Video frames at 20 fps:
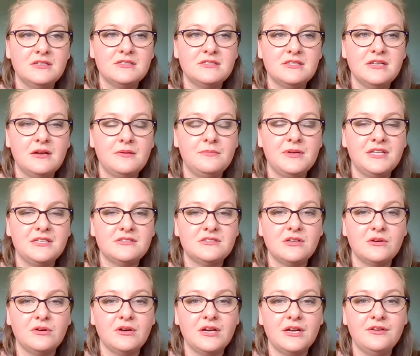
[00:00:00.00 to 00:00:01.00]
sediments
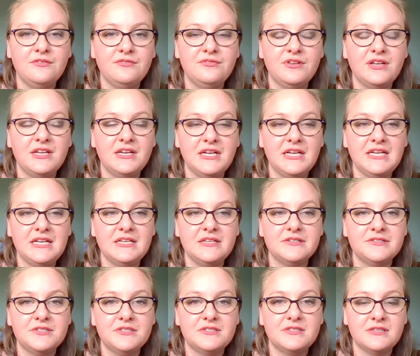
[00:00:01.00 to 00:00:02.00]
or if it
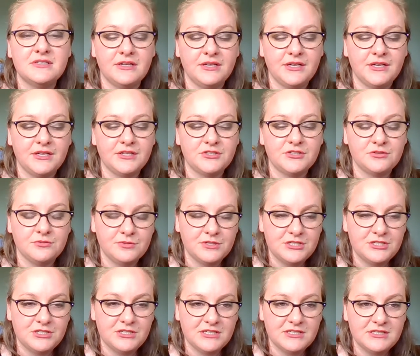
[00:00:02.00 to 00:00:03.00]
is
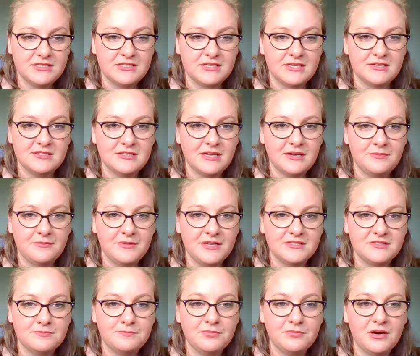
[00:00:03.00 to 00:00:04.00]
terrigenous
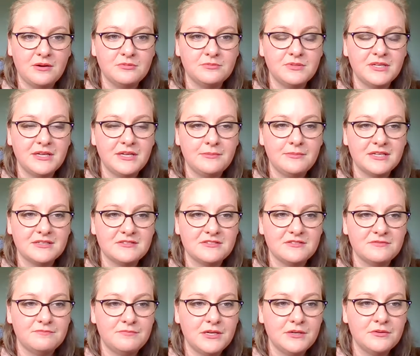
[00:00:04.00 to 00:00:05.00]
sediments, probably a mix
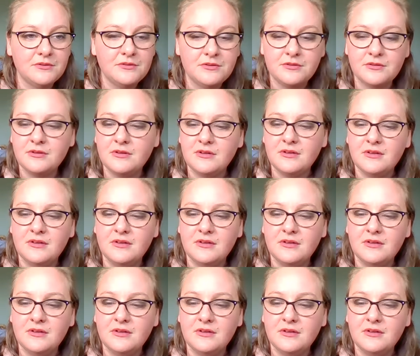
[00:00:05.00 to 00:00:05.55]
of both.